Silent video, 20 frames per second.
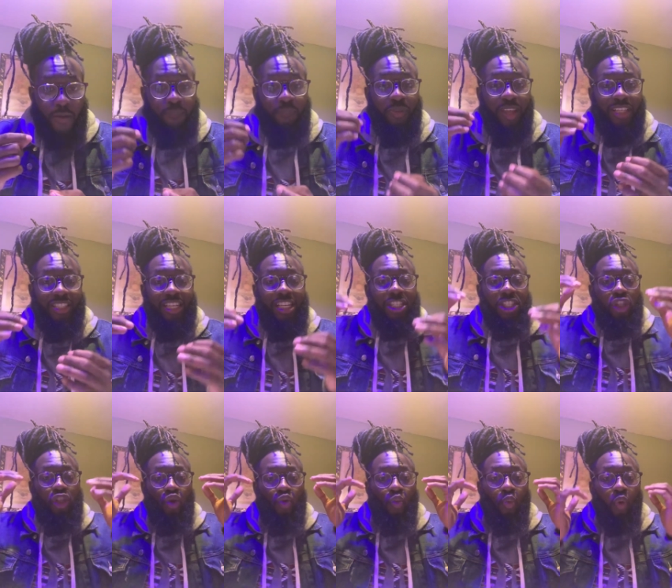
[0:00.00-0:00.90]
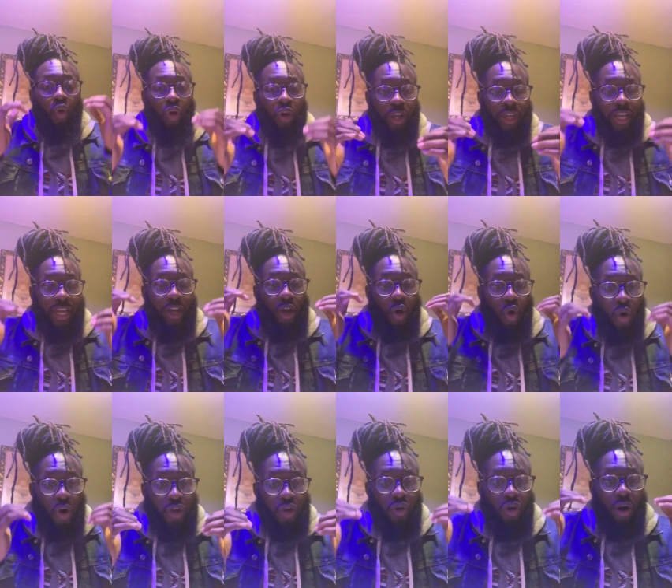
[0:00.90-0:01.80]
This is you working
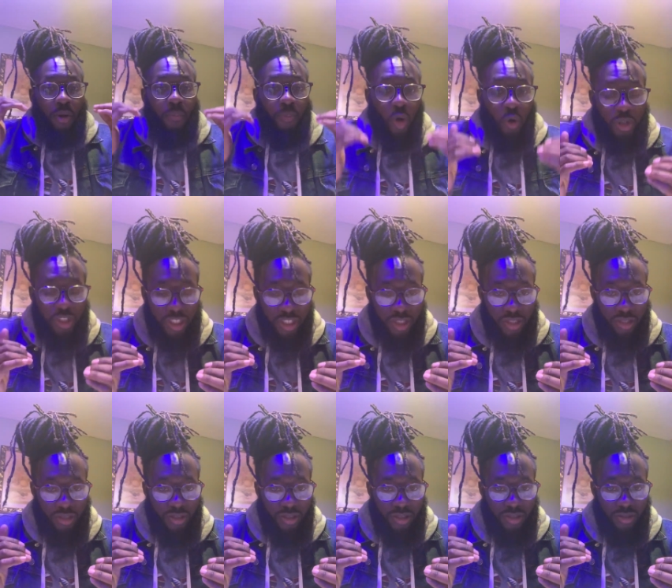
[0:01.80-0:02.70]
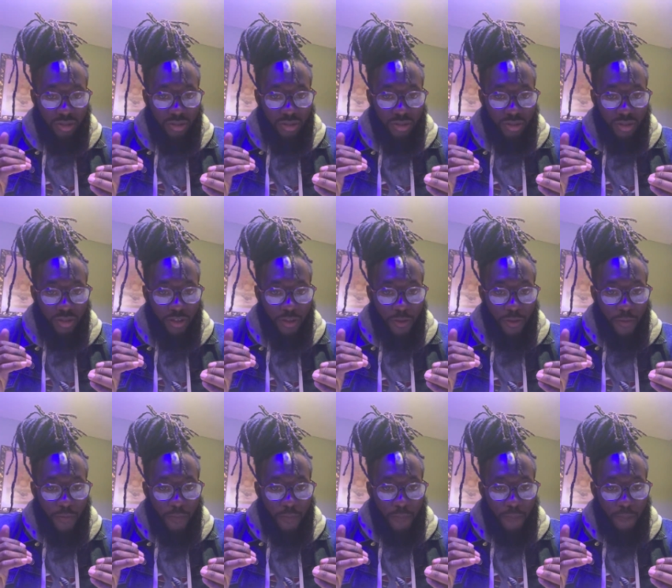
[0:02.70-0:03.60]
on your emotions.
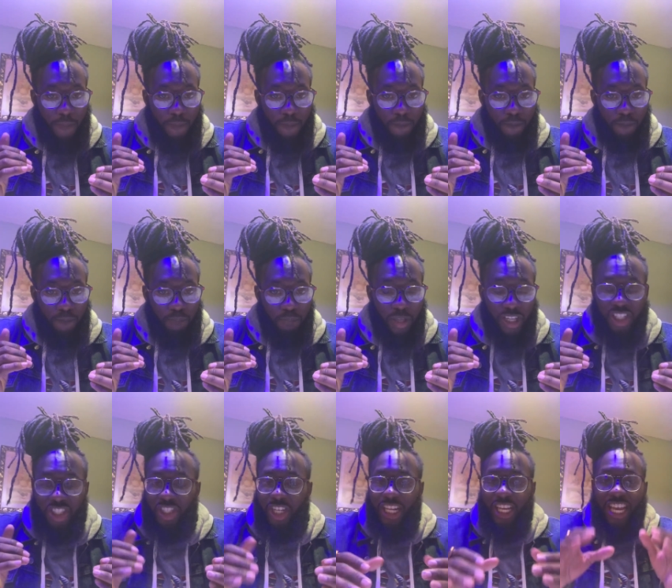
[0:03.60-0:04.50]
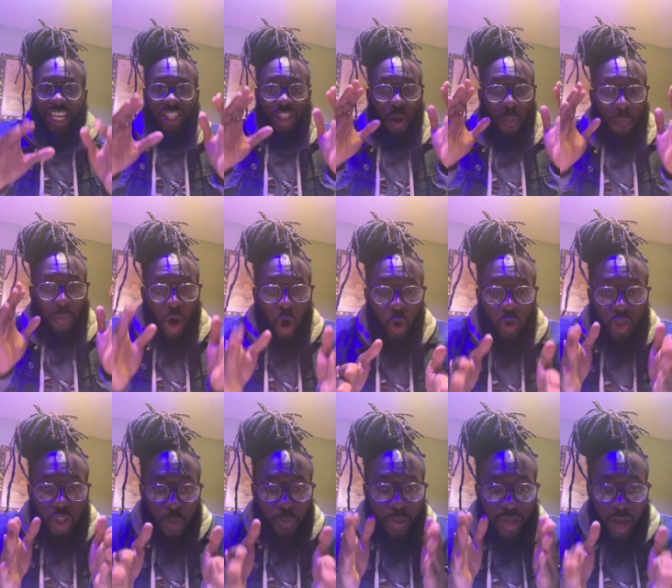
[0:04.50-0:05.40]
This shit is supposed
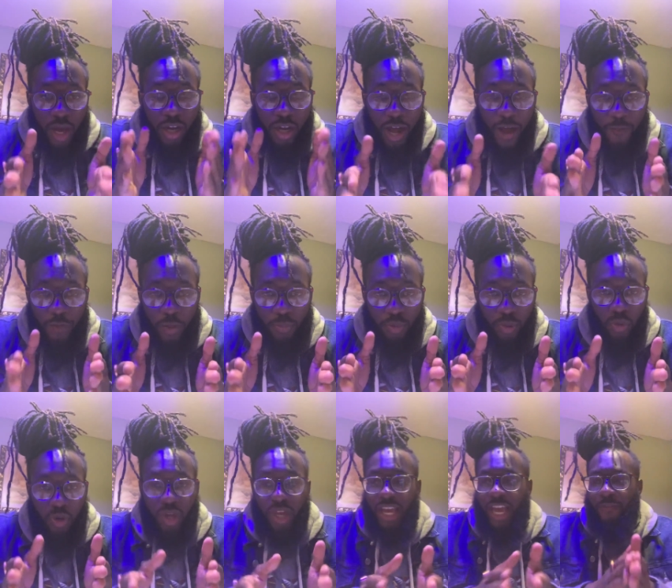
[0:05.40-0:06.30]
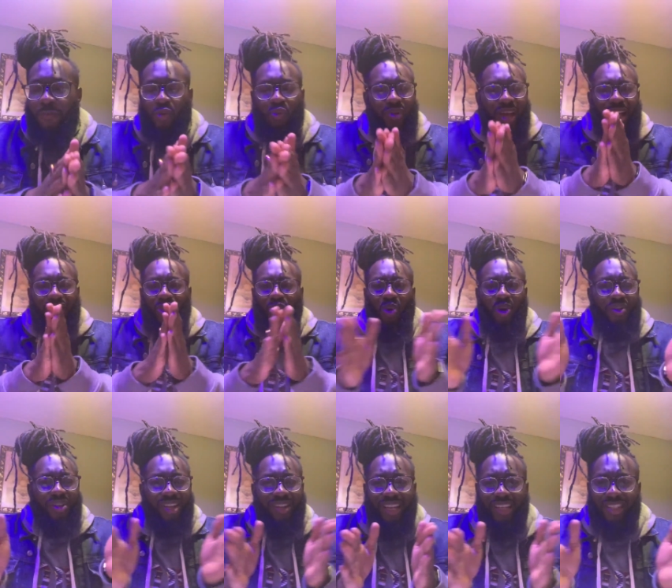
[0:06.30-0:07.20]
to be uncomfortable. If you're not doing
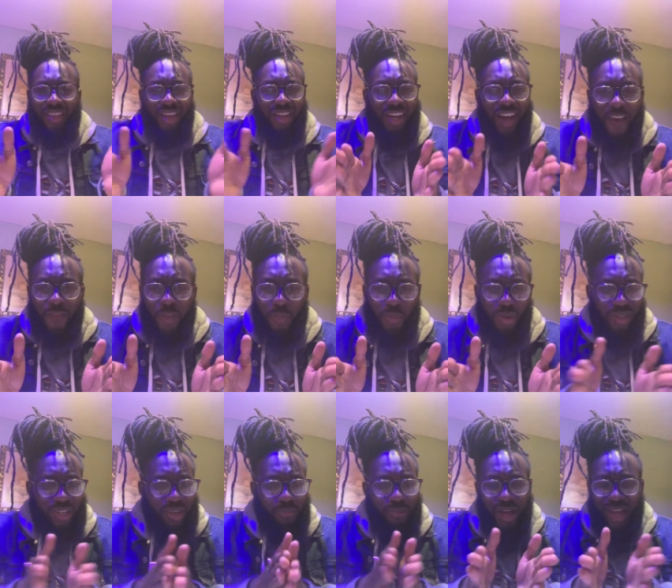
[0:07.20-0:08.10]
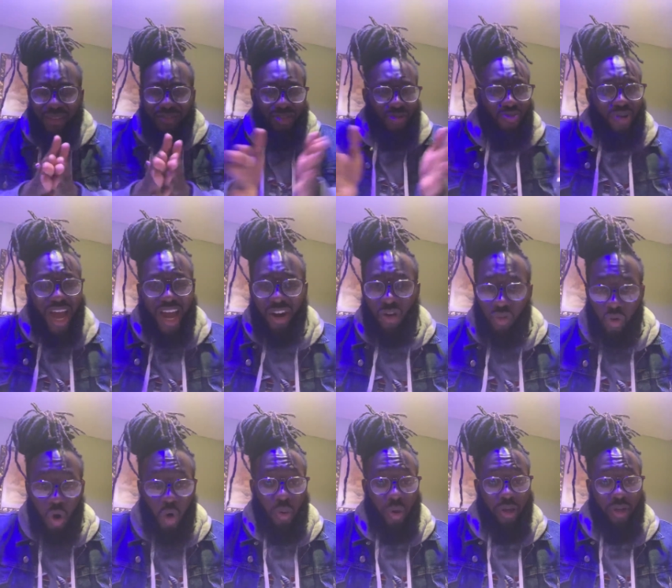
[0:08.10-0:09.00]
nothing that's uncomfortable, then you're not
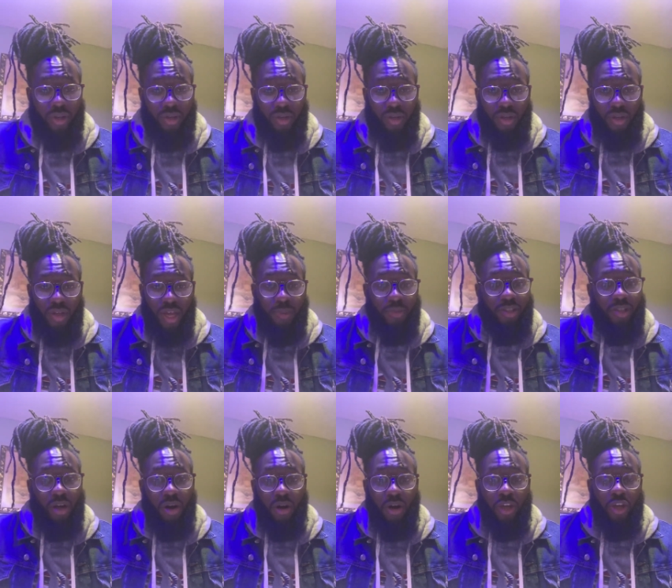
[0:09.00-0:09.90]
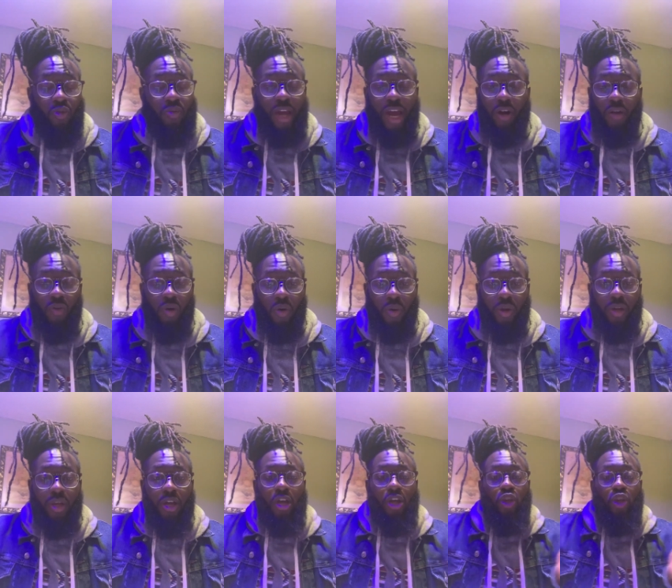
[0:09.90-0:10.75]
growing. I'm sorry, you're not growing.